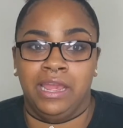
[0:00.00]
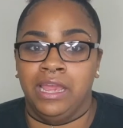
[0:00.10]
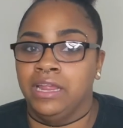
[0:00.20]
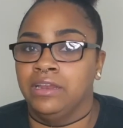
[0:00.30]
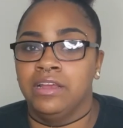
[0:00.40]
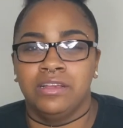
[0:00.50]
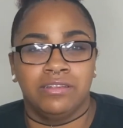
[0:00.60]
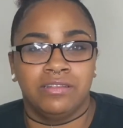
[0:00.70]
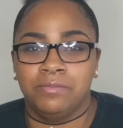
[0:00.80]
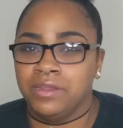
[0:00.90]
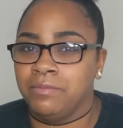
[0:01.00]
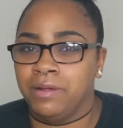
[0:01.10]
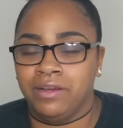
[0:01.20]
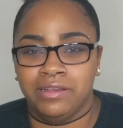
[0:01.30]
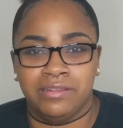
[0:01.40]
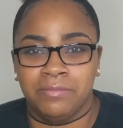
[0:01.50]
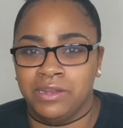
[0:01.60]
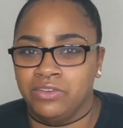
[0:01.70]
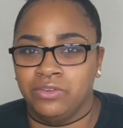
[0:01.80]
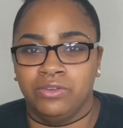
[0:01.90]
and something about his
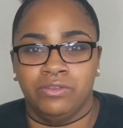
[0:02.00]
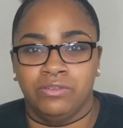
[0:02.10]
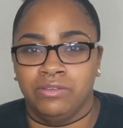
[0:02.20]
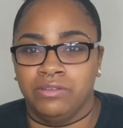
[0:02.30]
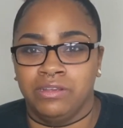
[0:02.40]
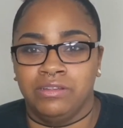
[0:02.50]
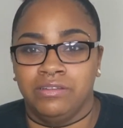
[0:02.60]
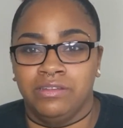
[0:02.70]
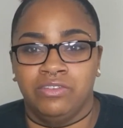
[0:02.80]
mental is